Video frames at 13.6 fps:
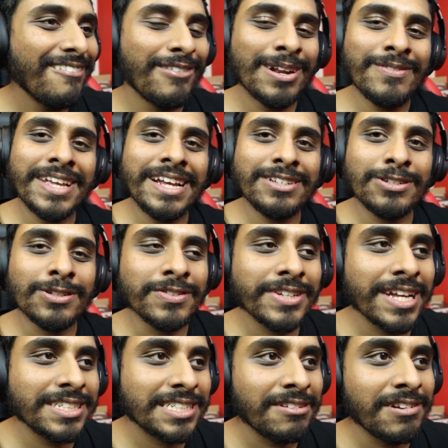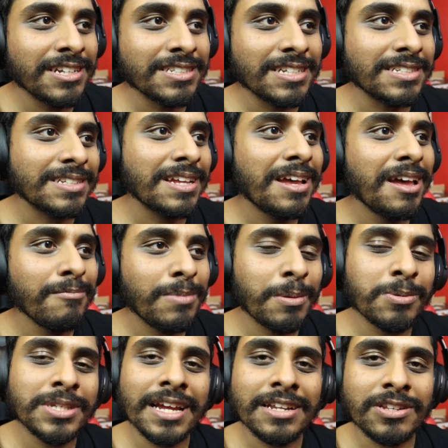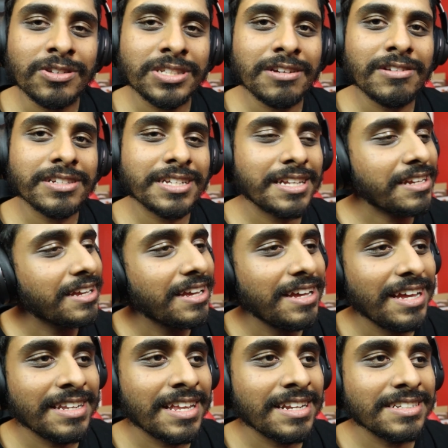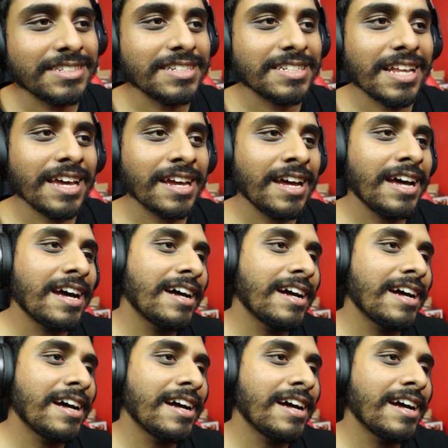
One of the issues with that series is people take it too seriously, and then it's just like,